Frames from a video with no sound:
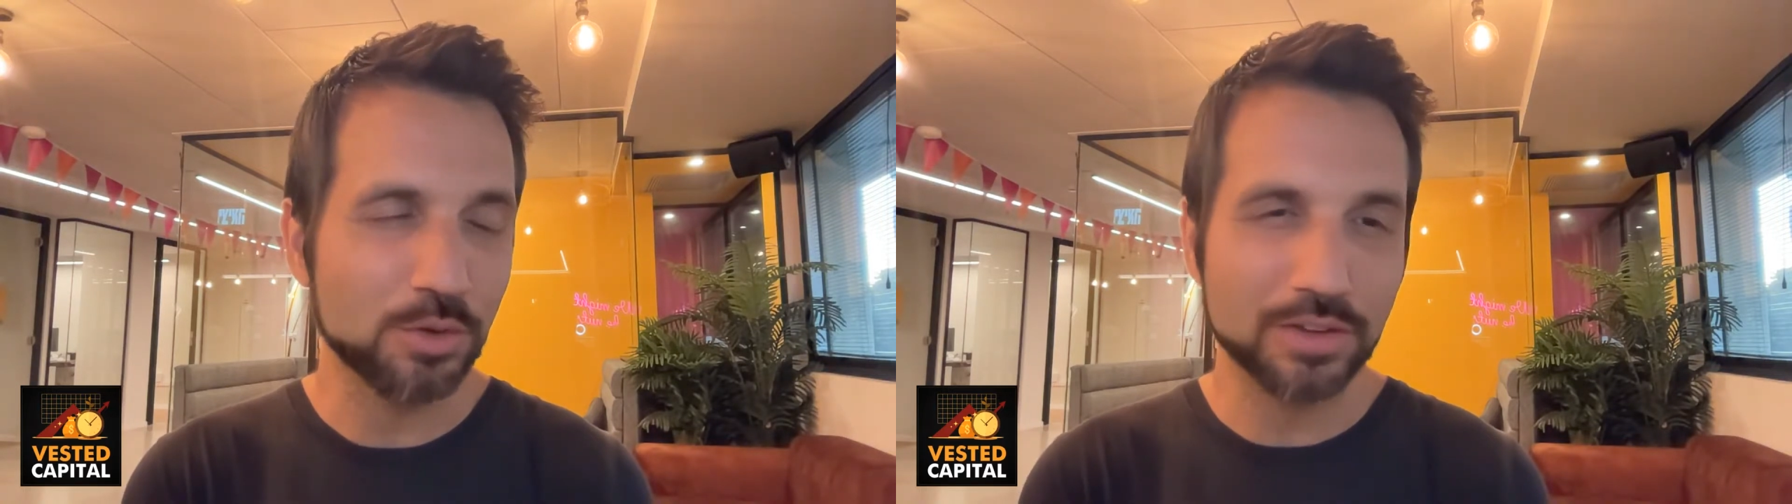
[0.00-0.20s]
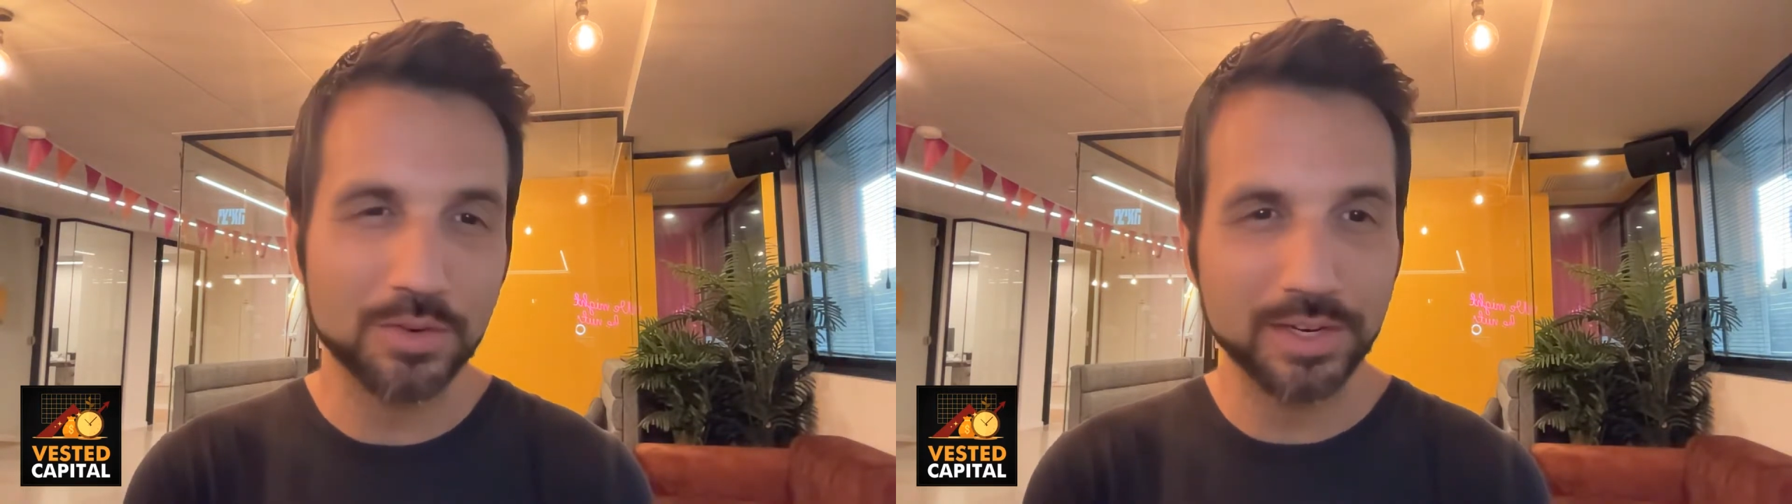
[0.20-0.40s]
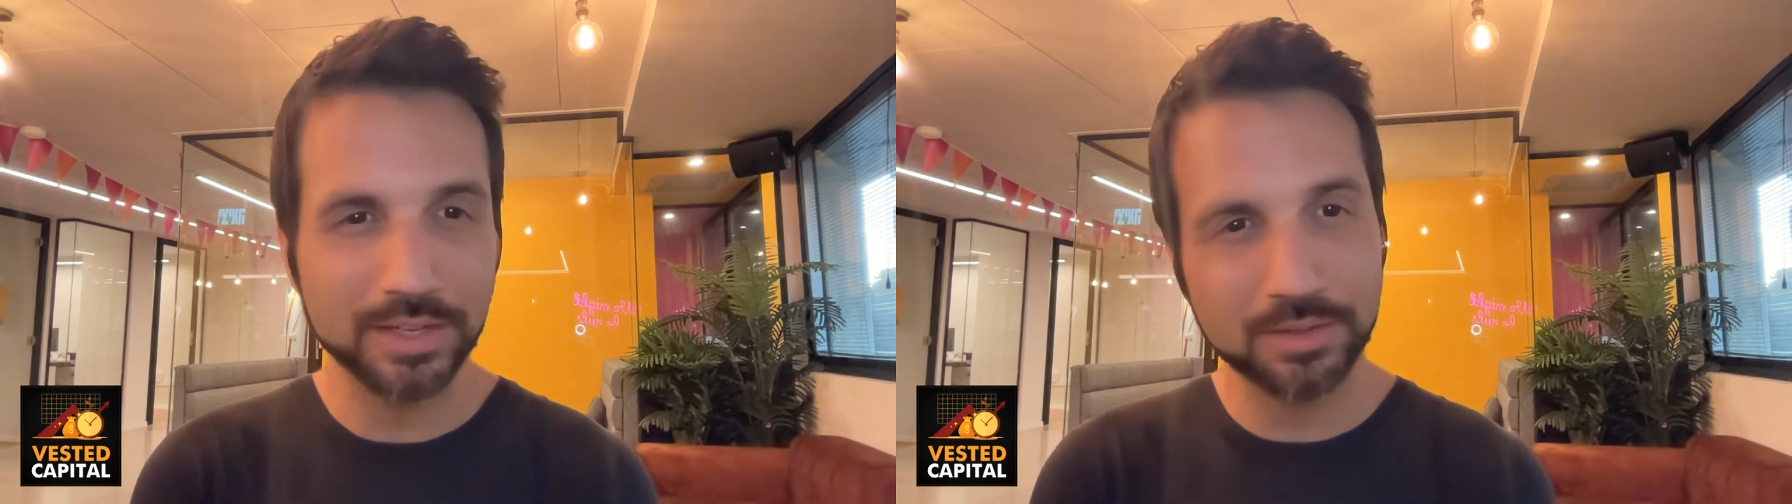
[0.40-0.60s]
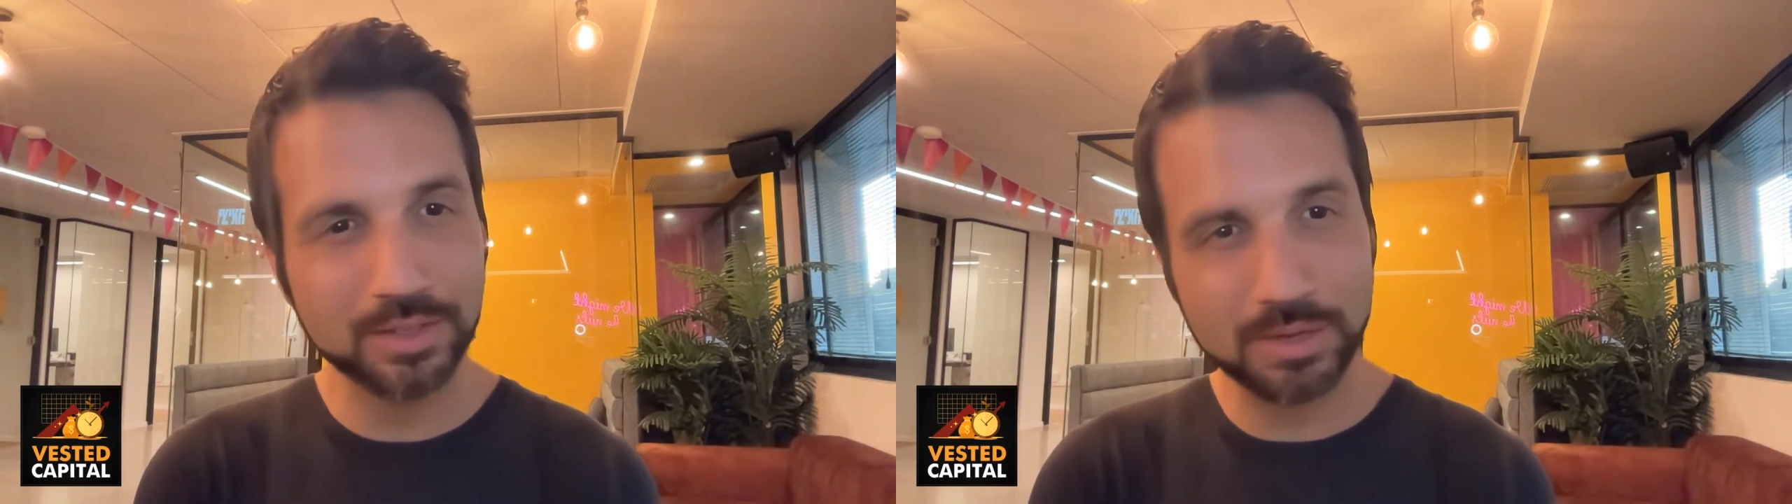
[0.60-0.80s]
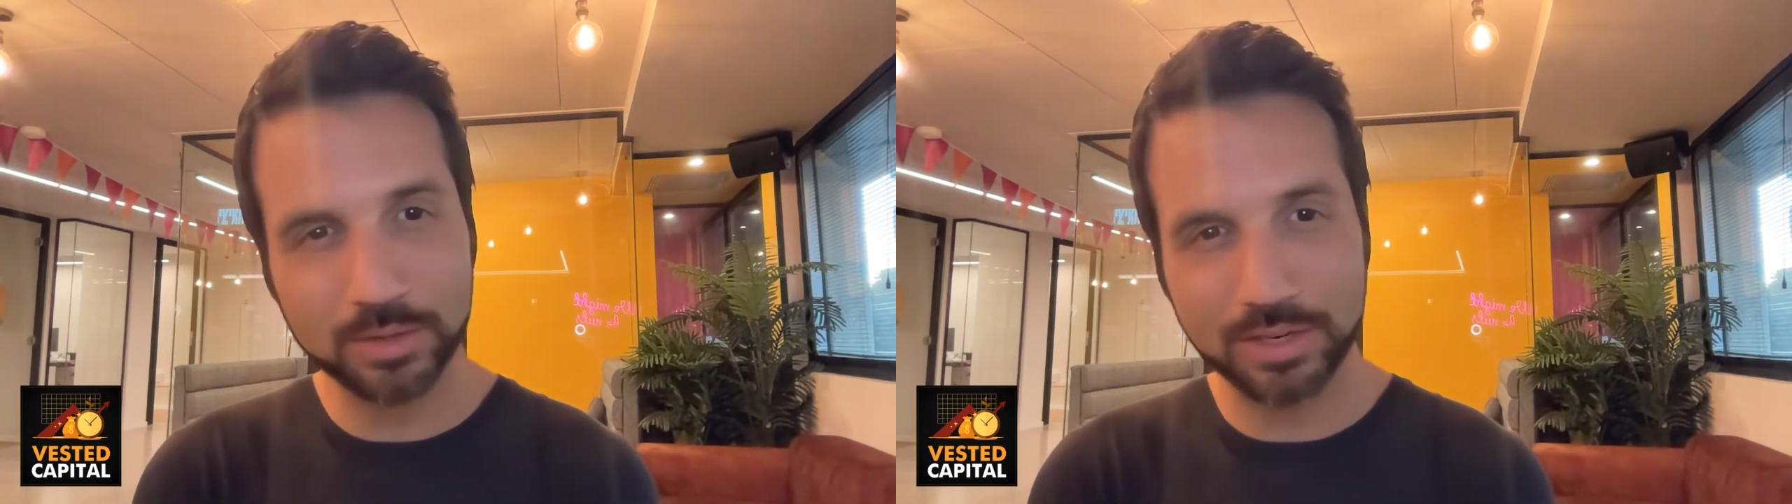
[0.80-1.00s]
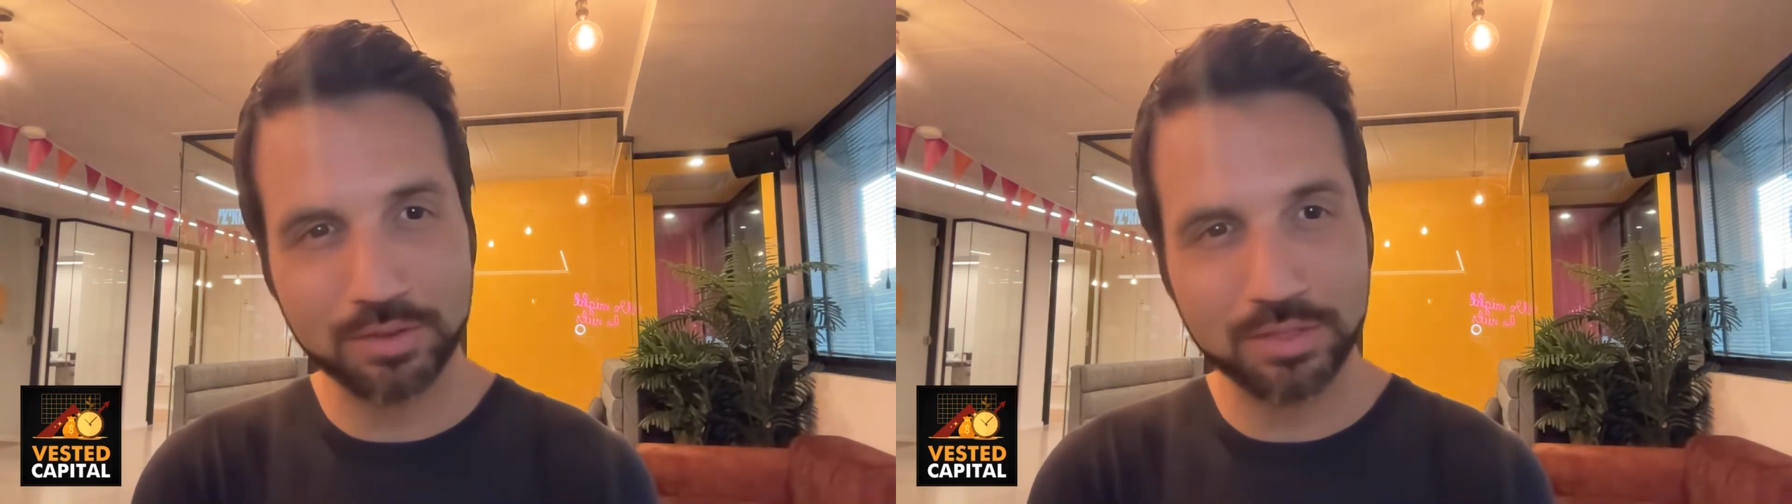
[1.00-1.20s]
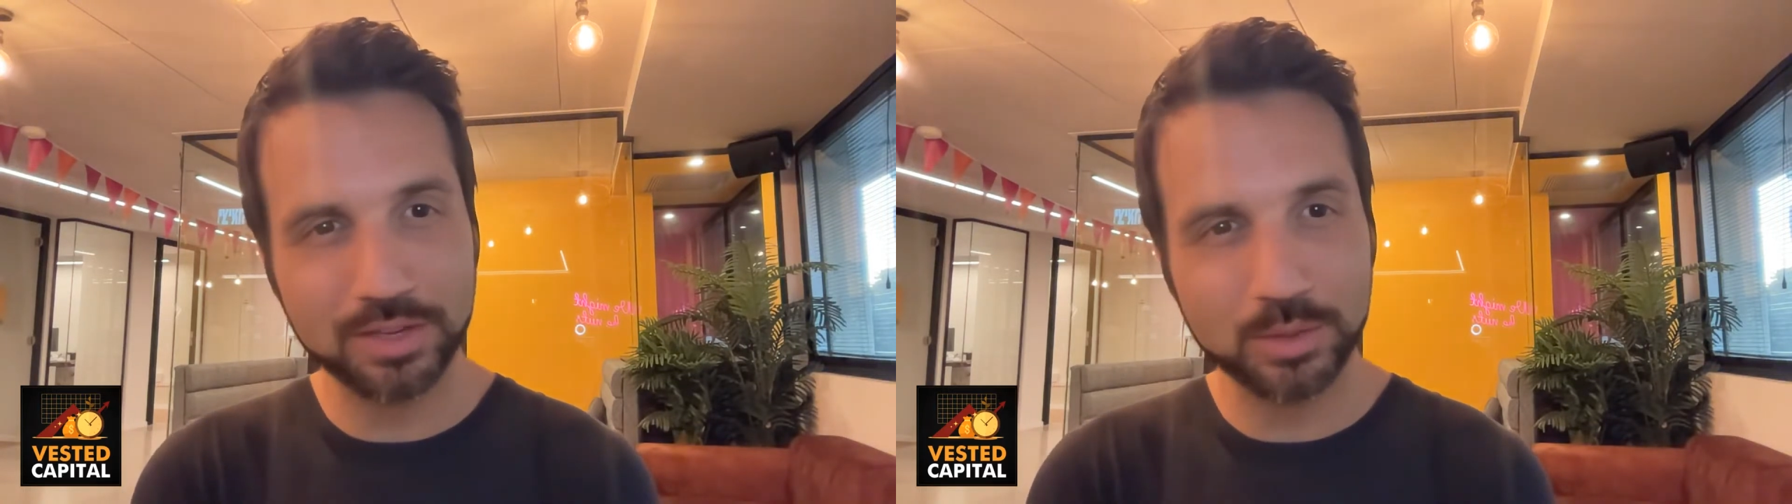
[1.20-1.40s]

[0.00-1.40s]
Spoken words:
very little about everything.